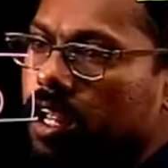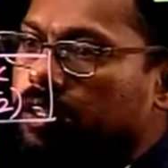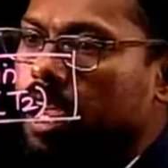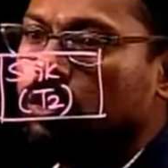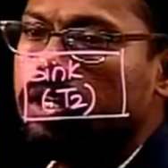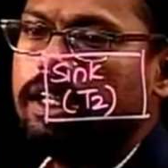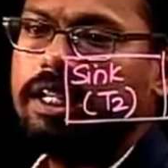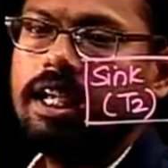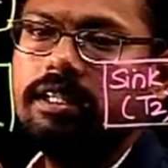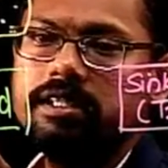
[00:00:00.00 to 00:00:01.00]
Now I
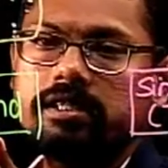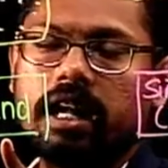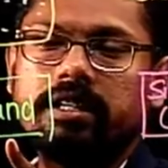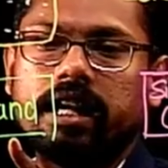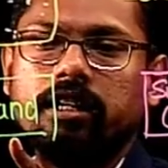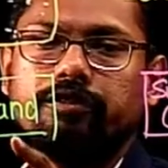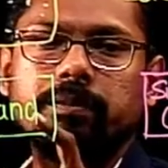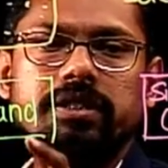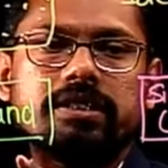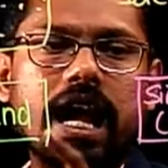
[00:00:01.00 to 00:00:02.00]
take this container from
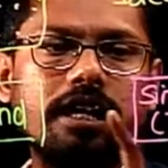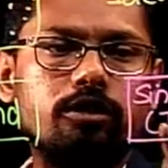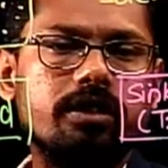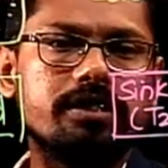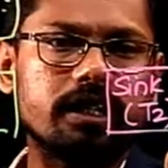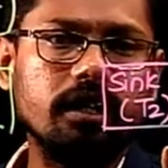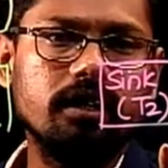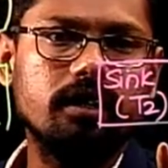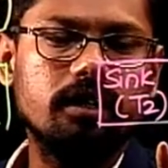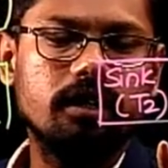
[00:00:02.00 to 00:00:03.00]
the stand to the sink
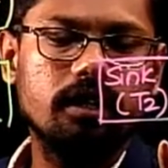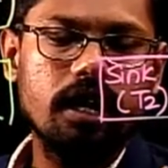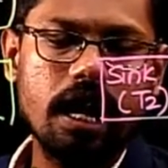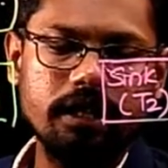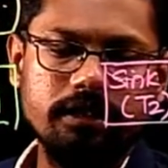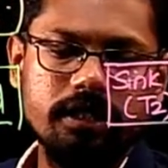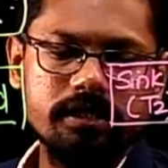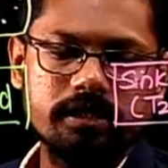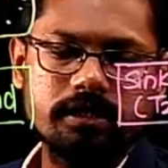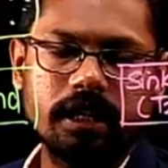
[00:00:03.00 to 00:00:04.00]
and
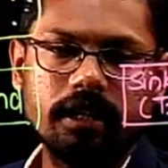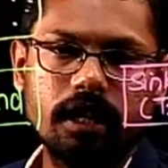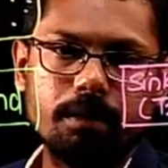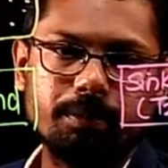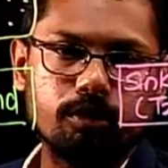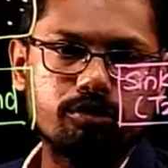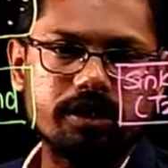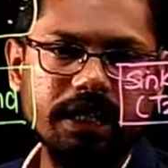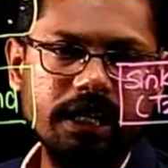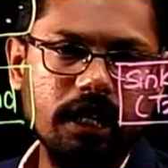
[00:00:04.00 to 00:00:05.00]
this thing appears.
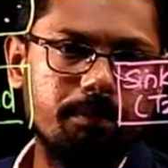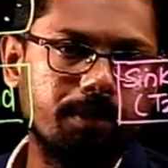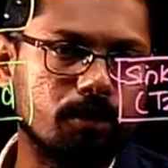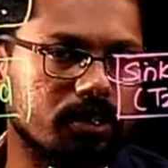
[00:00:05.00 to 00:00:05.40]
CD appears.